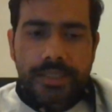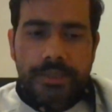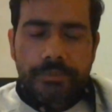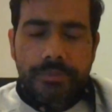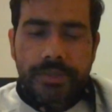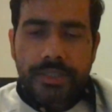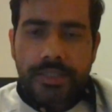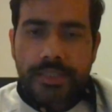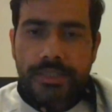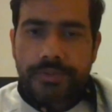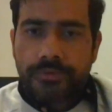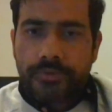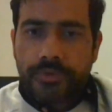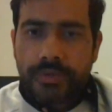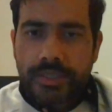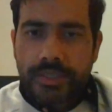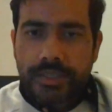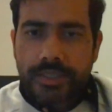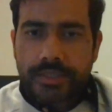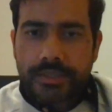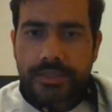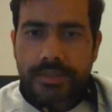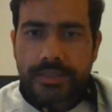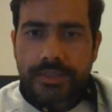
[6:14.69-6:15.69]
But if you
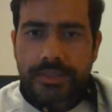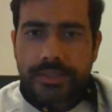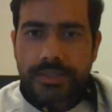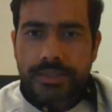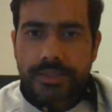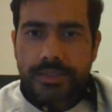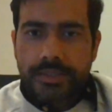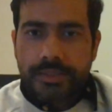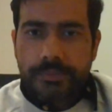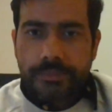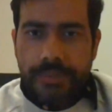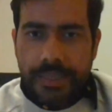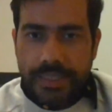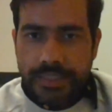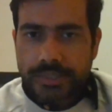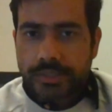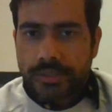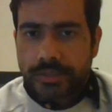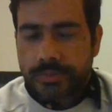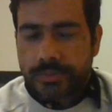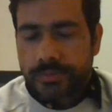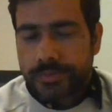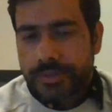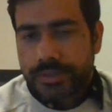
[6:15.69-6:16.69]
are a
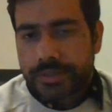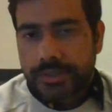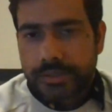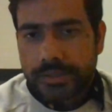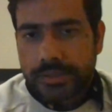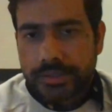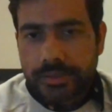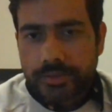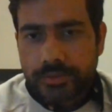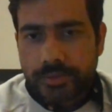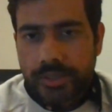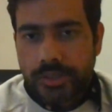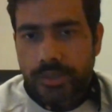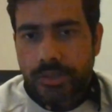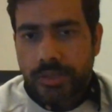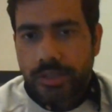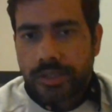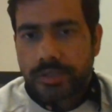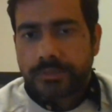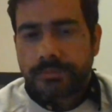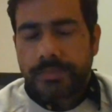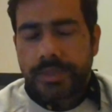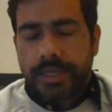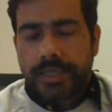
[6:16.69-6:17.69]
bachelor person, you are
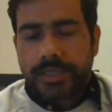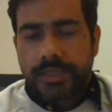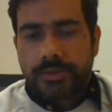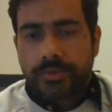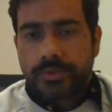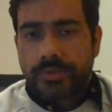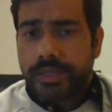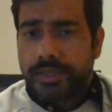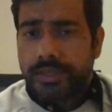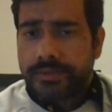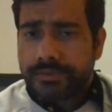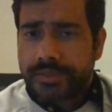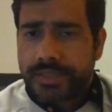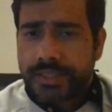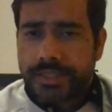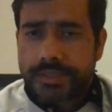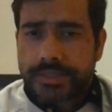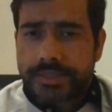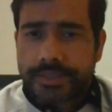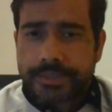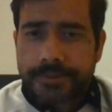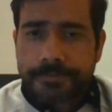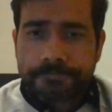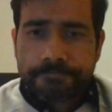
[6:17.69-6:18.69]
not married, don't have
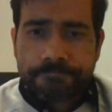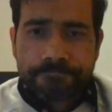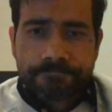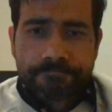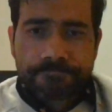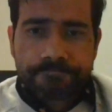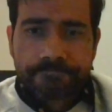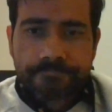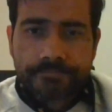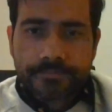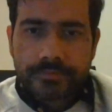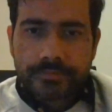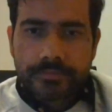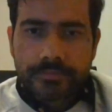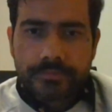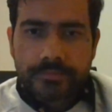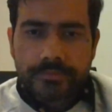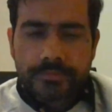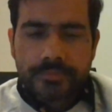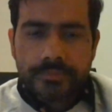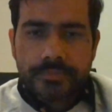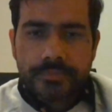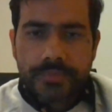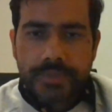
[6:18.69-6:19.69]
kids,
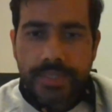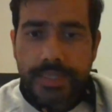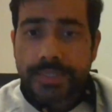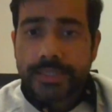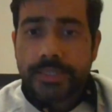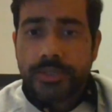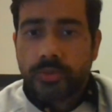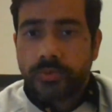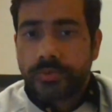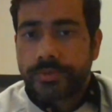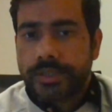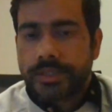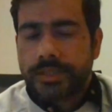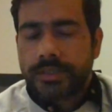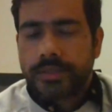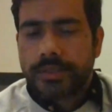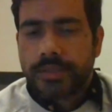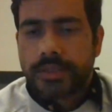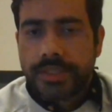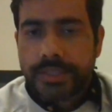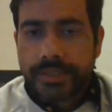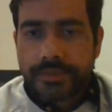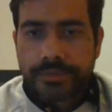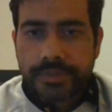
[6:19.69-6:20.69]
then you
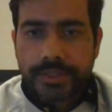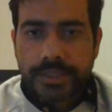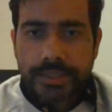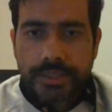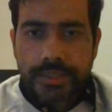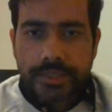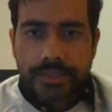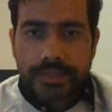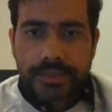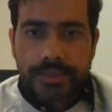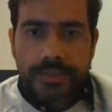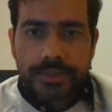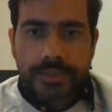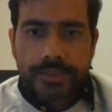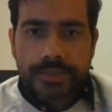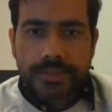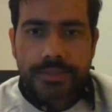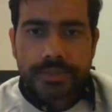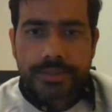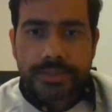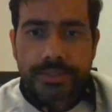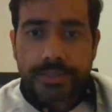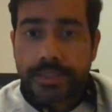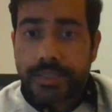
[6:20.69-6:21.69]
can live in
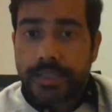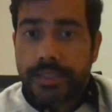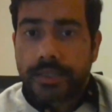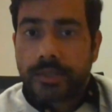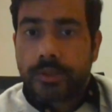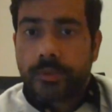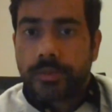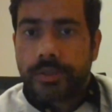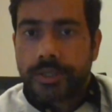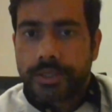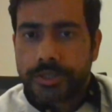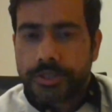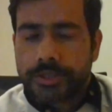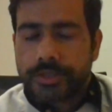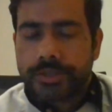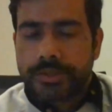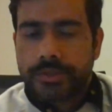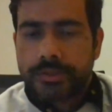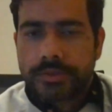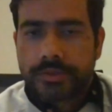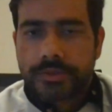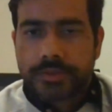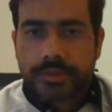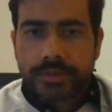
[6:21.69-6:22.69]
a shared accommodation.